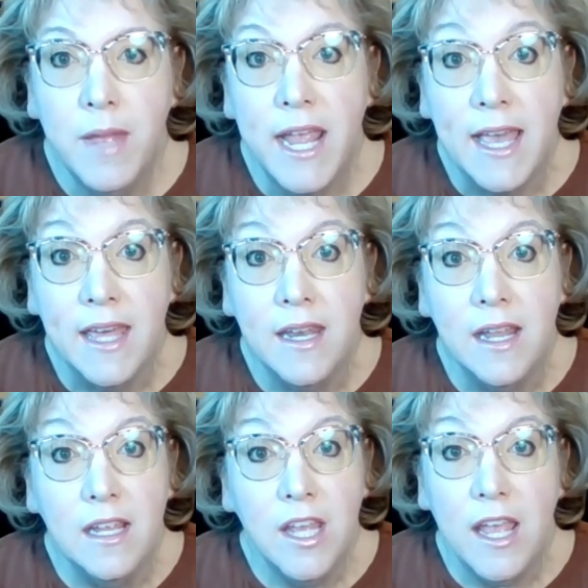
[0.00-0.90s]
And
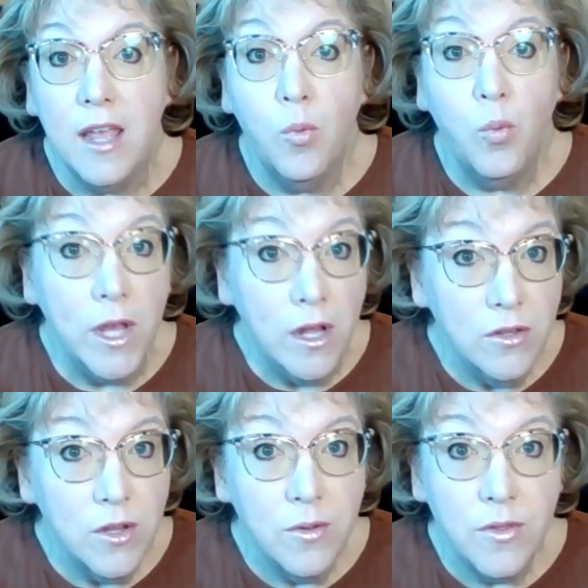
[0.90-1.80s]
we all
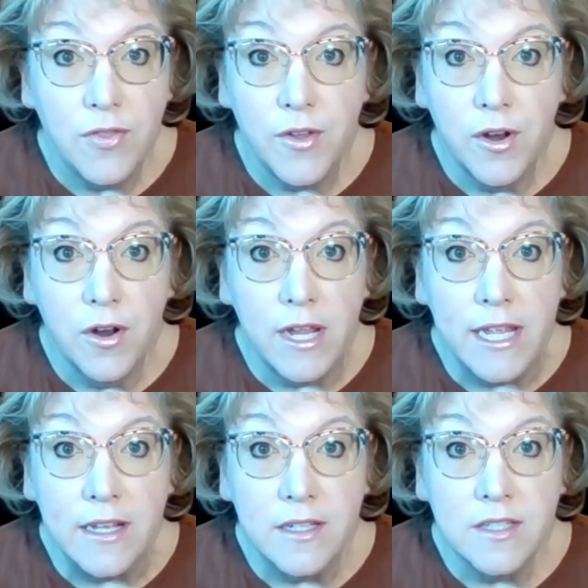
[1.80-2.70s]
know that there
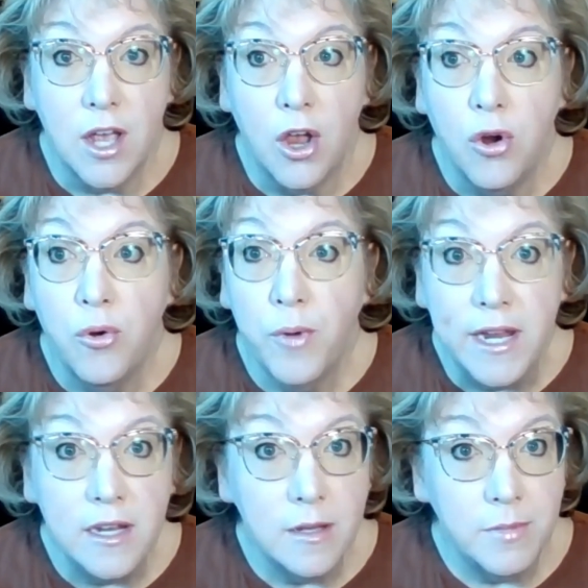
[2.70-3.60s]
is a
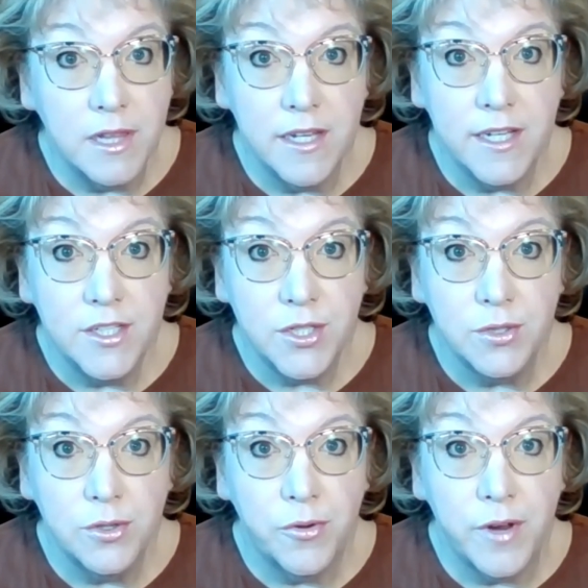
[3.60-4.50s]
great ability
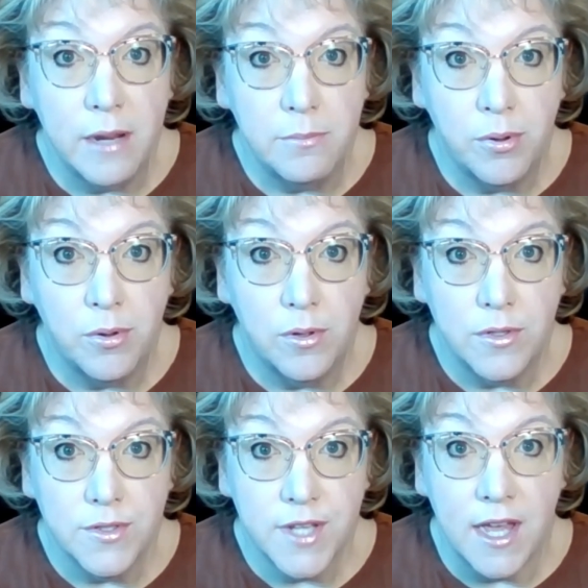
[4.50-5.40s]
to create
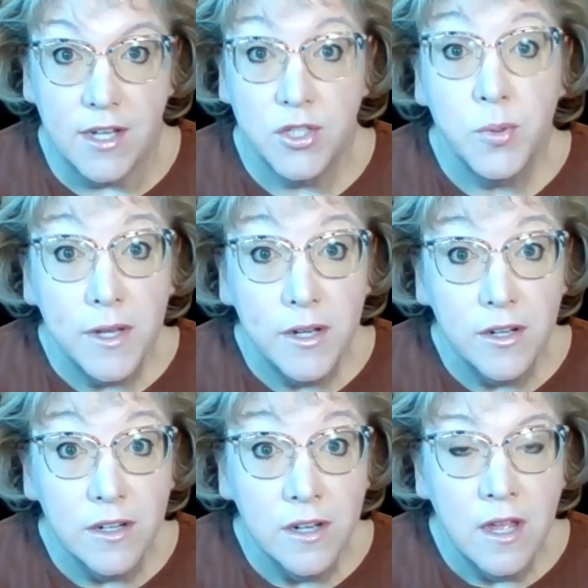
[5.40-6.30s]
polls on
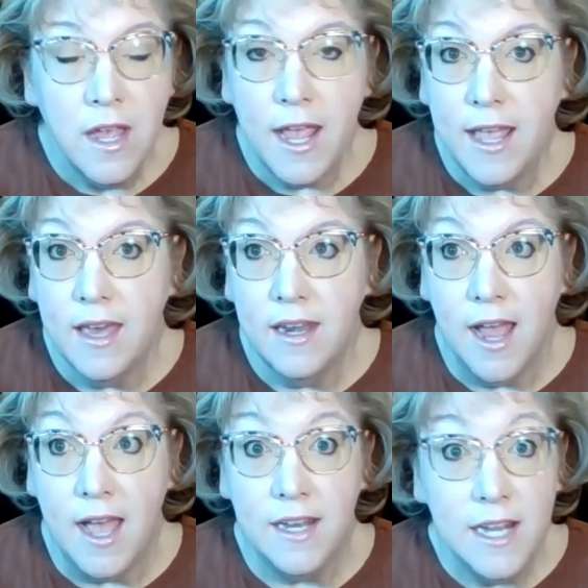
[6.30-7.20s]
Twitter and
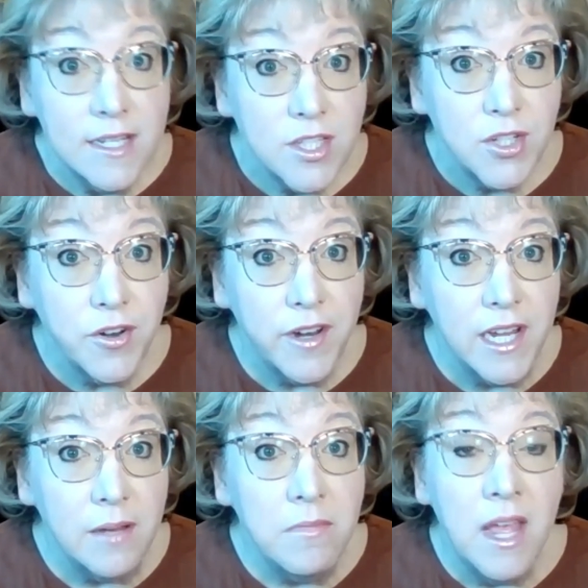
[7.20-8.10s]
on
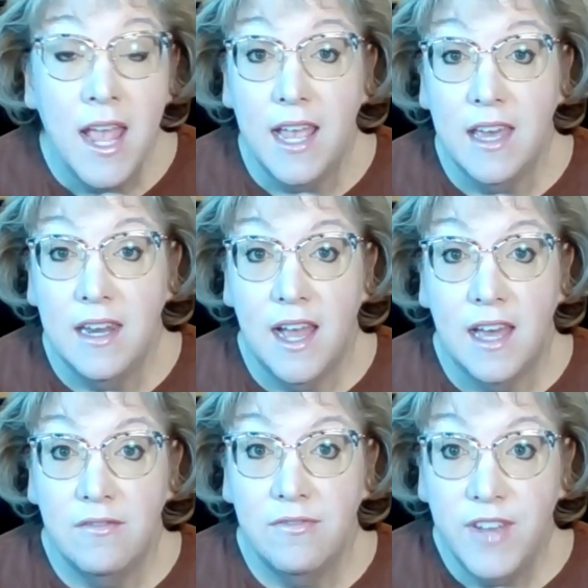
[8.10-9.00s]
Instagram and
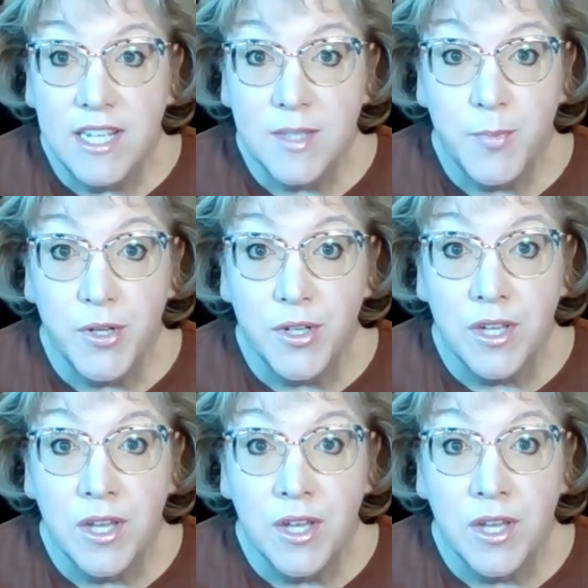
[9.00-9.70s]
on Facebook.